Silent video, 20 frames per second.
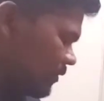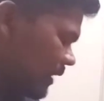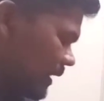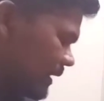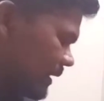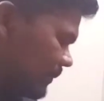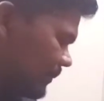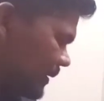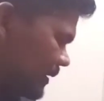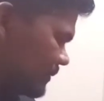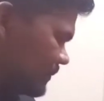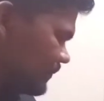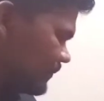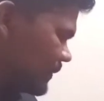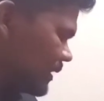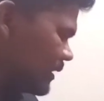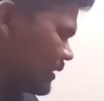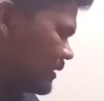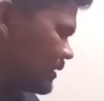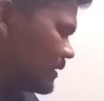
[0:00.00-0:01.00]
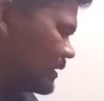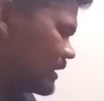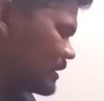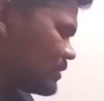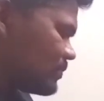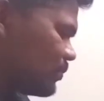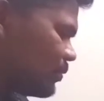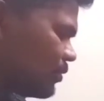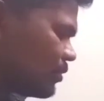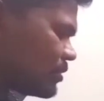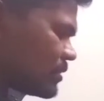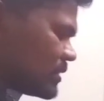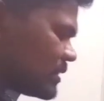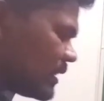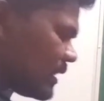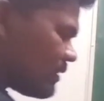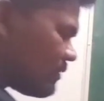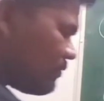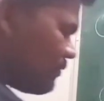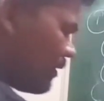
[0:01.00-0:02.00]
what happen? The spores
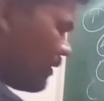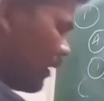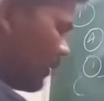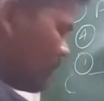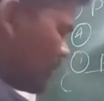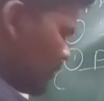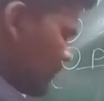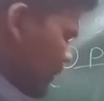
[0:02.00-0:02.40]
are formed